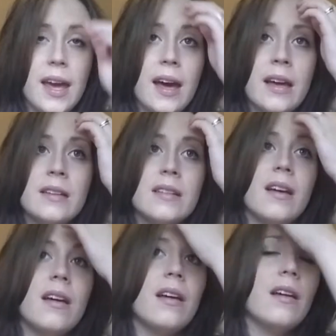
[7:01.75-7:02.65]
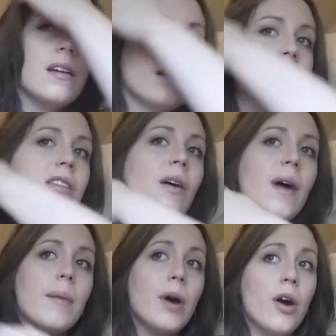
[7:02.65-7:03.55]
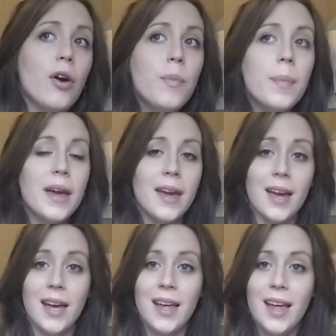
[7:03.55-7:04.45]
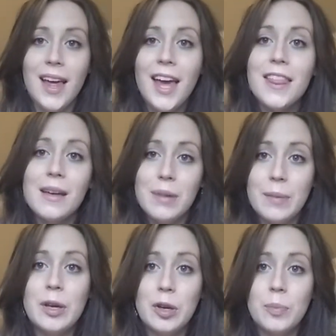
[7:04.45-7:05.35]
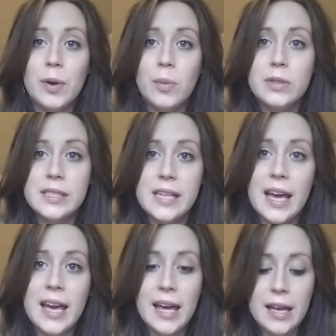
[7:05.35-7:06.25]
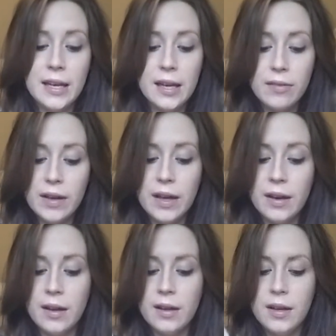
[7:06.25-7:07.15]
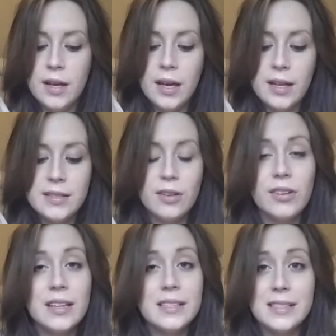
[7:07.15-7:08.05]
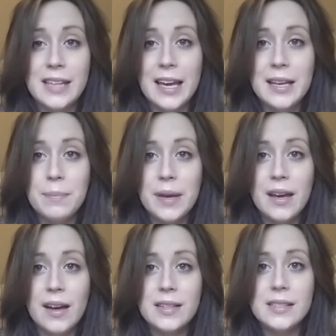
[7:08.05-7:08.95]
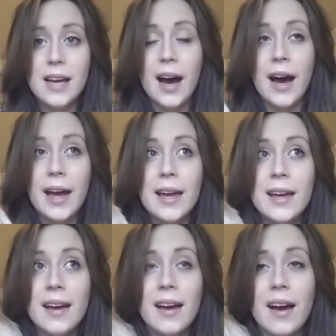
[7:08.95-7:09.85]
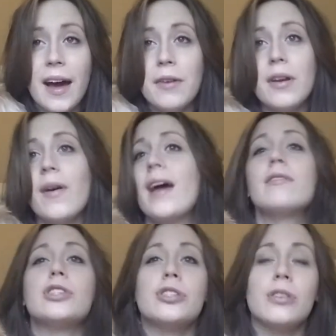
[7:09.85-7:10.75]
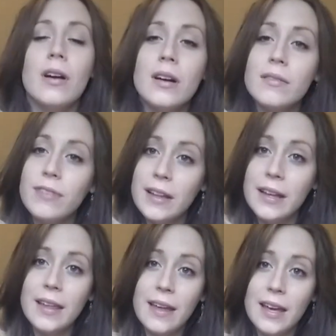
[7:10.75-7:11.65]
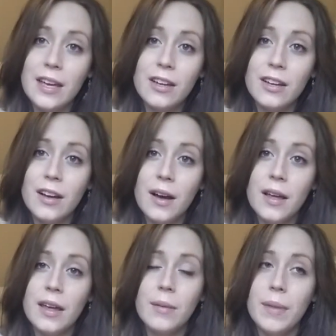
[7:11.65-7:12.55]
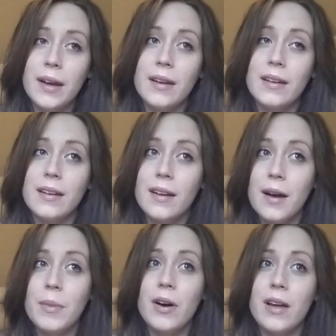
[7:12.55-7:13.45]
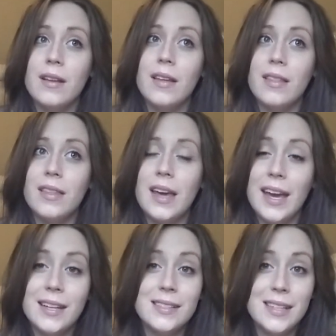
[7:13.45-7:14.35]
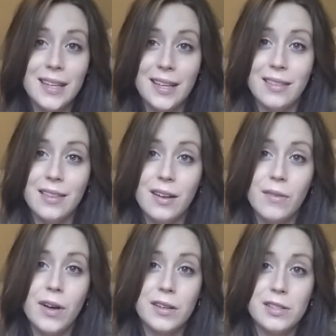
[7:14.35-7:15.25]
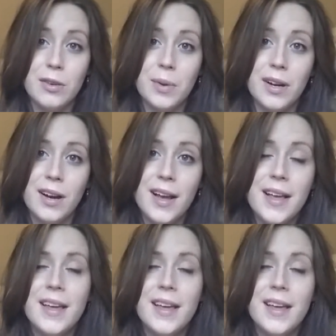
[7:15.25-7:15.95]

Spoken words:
And so I'm hoping that baby Cooper will stay in even until this date, because I don't know, I have a strong feeling that he might come on the 18th of October.